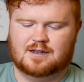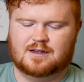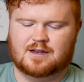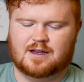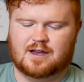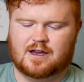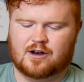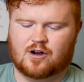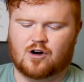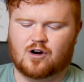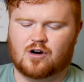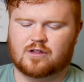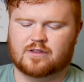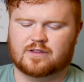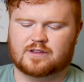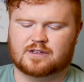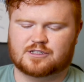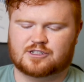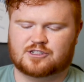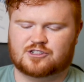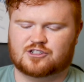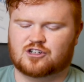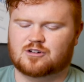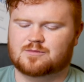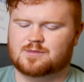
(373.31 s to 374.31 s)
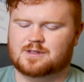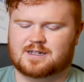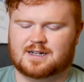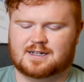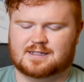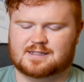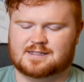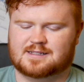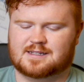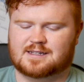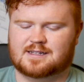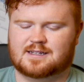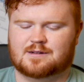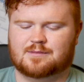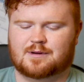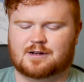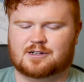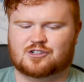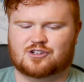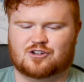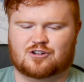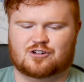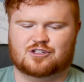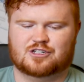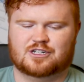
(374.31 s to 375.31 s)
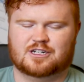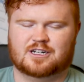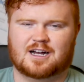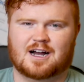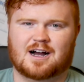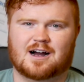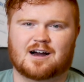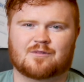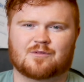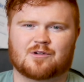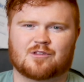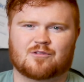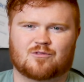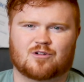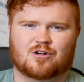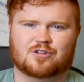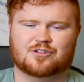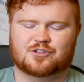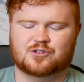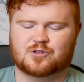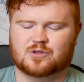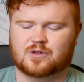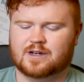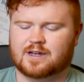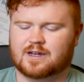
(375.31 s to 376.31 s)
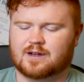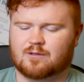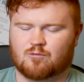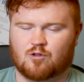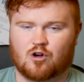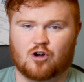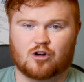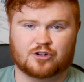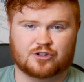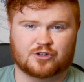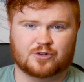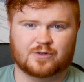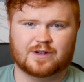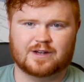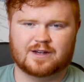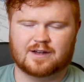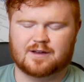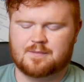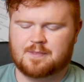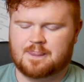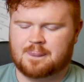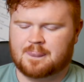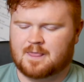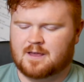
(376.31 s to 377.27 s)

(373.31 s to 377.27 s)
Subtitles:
In all this, Job did not sin by charging God with wrongdoing."